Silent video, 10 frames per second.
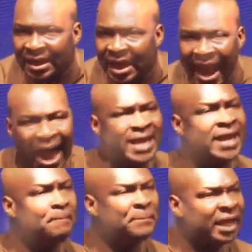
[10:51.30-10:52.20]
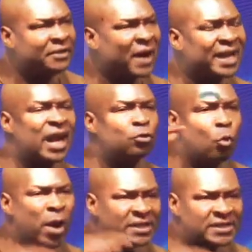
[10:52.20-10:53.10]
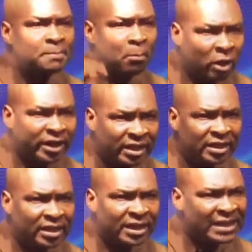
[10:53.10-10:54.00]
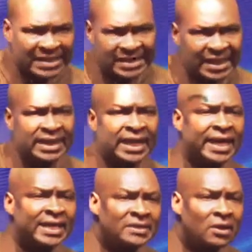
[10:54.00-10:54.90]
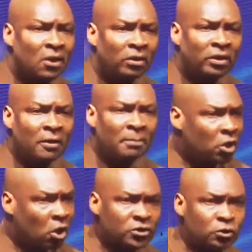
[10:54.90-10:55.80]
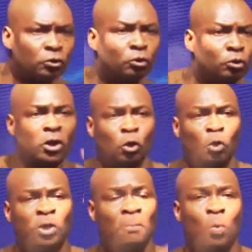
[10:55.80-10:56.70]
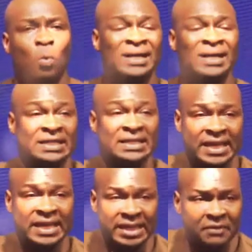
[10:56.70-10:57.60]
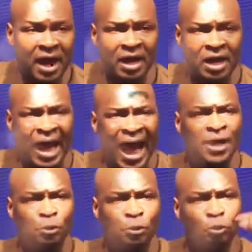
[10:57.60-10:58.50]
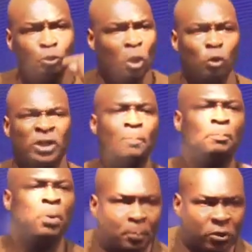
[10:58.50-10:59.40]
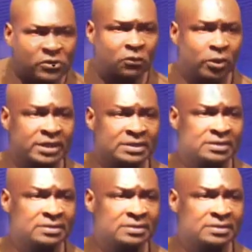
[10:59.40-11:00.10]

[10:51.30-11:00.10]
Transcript: any believer that wastes money is sinning against God because you do not know number one that he's a giver and you do not know the purpose for it